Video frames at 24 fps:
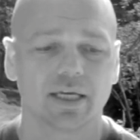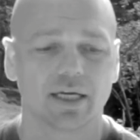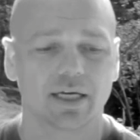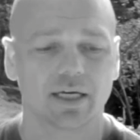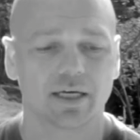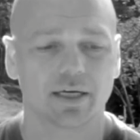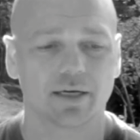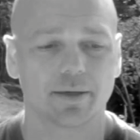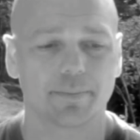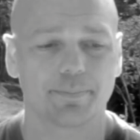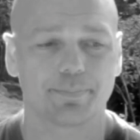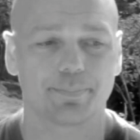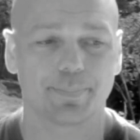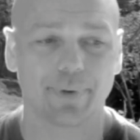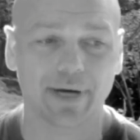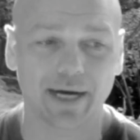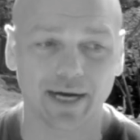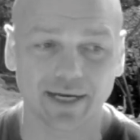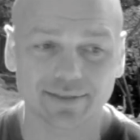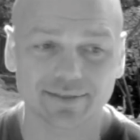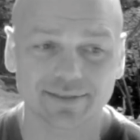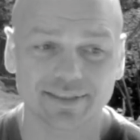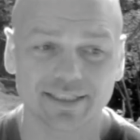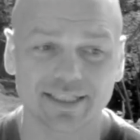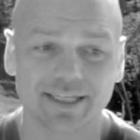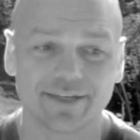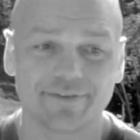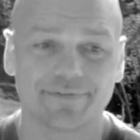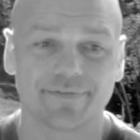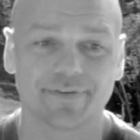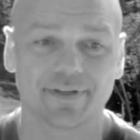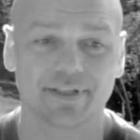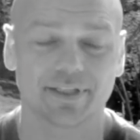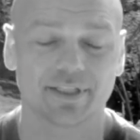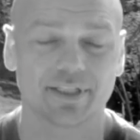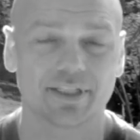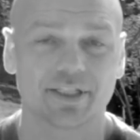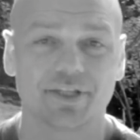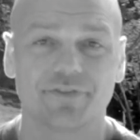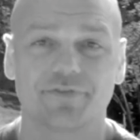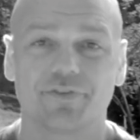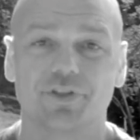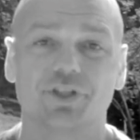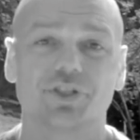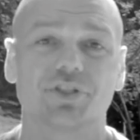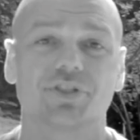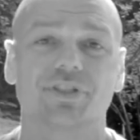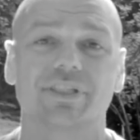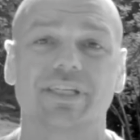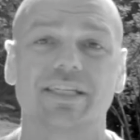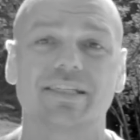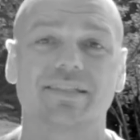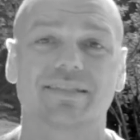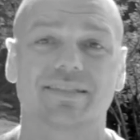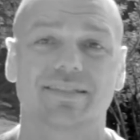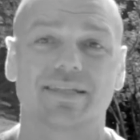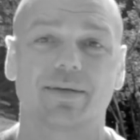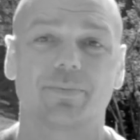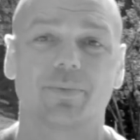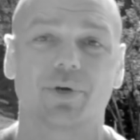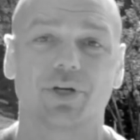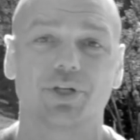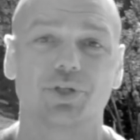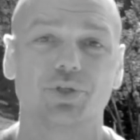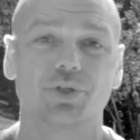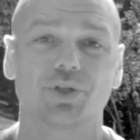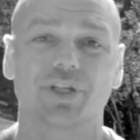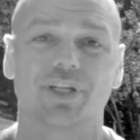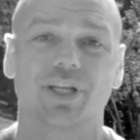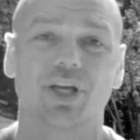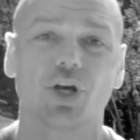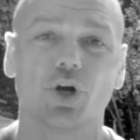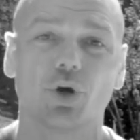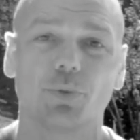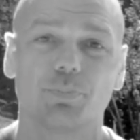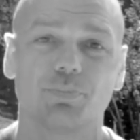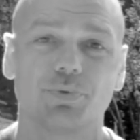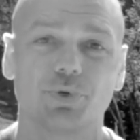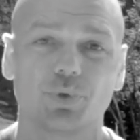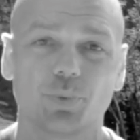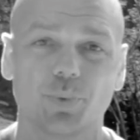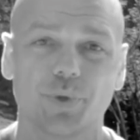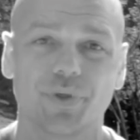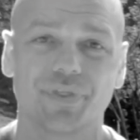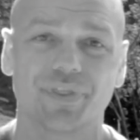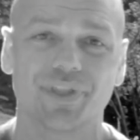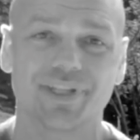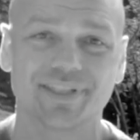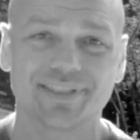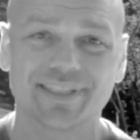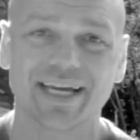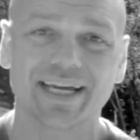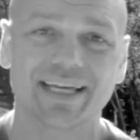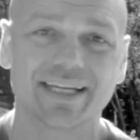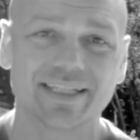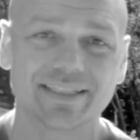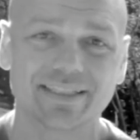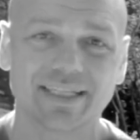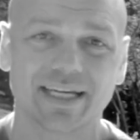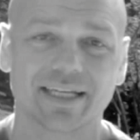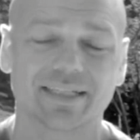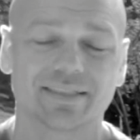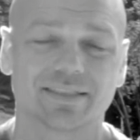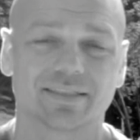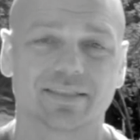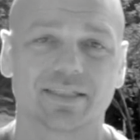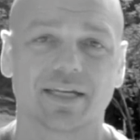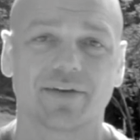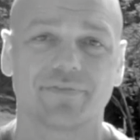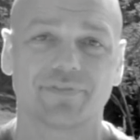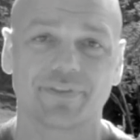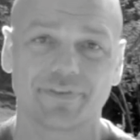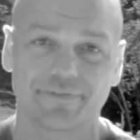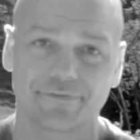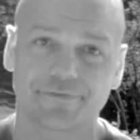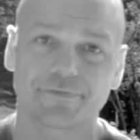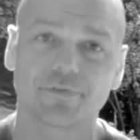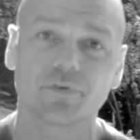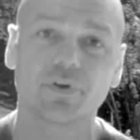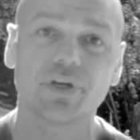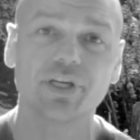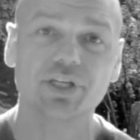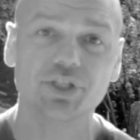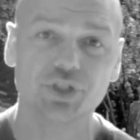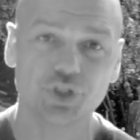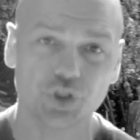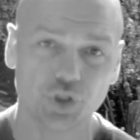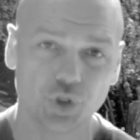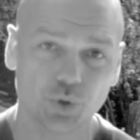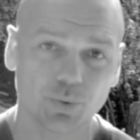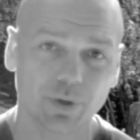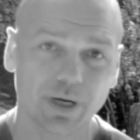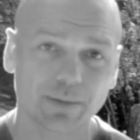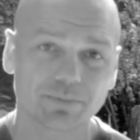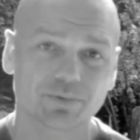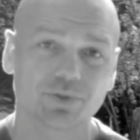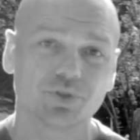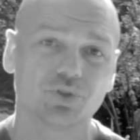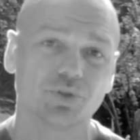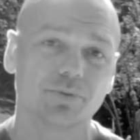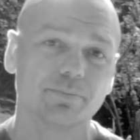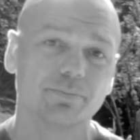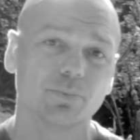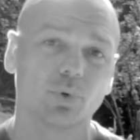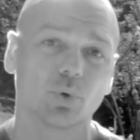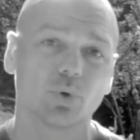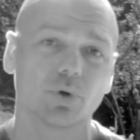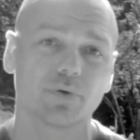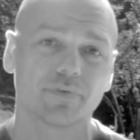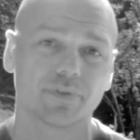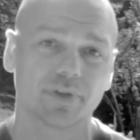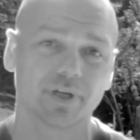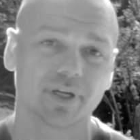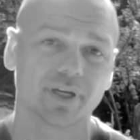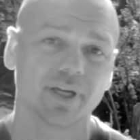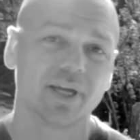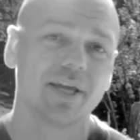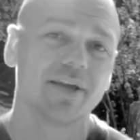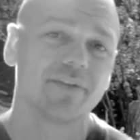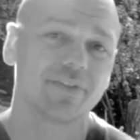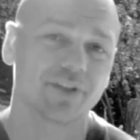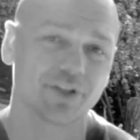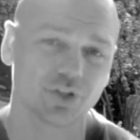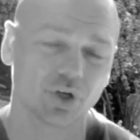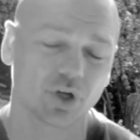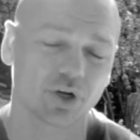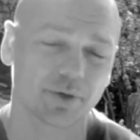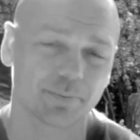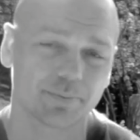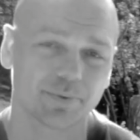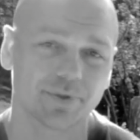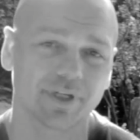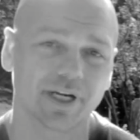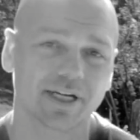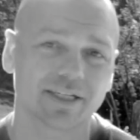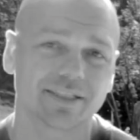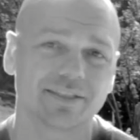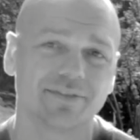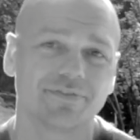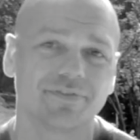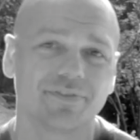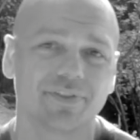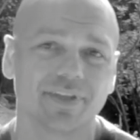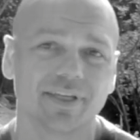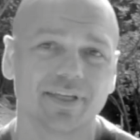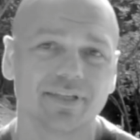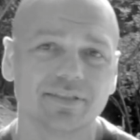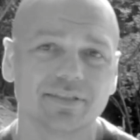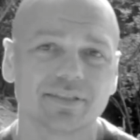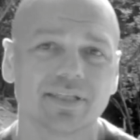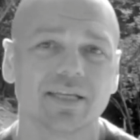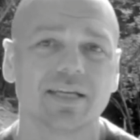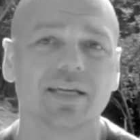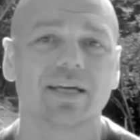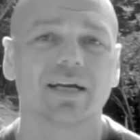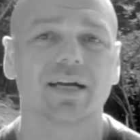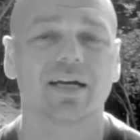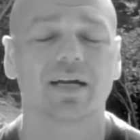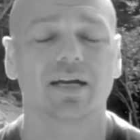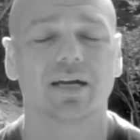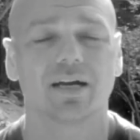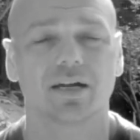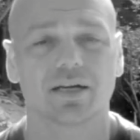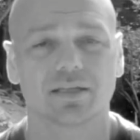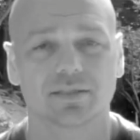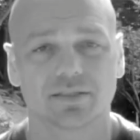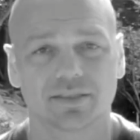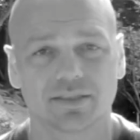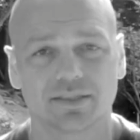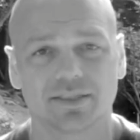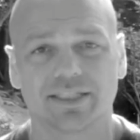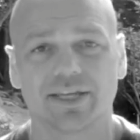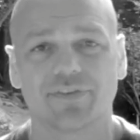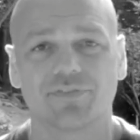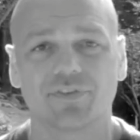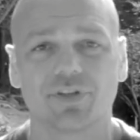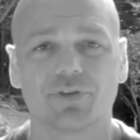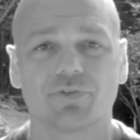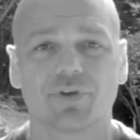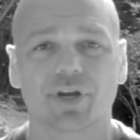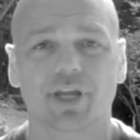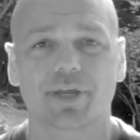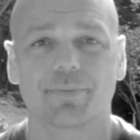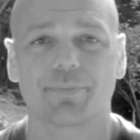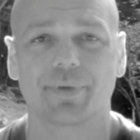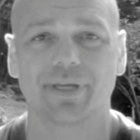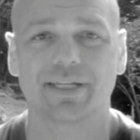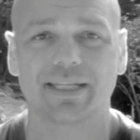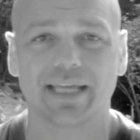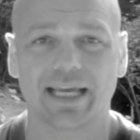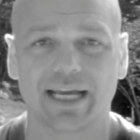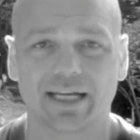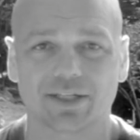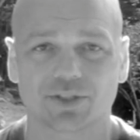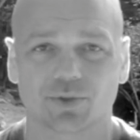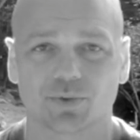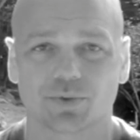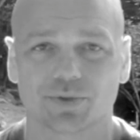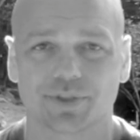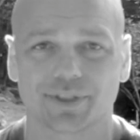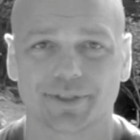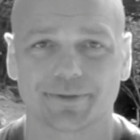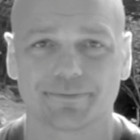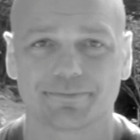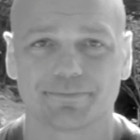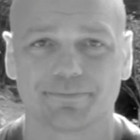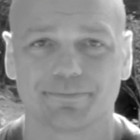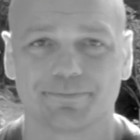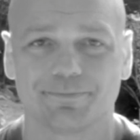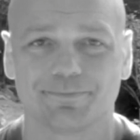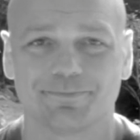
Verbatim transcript: Uh, but if it, if you just need someone who can help you with the day-to-day stuff that frees you up to do more of the, the dollar productive things, uh, I definitely recommend outsourcing.